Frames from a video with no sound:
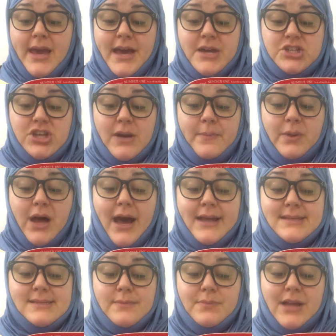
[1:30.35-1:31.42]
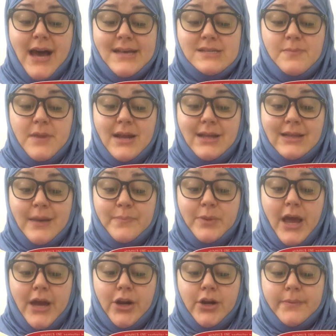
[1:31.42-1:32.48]
as she applied some last-minute lip
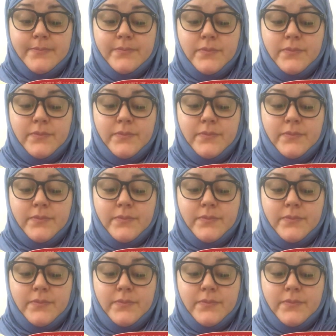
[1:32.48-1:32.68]
liner.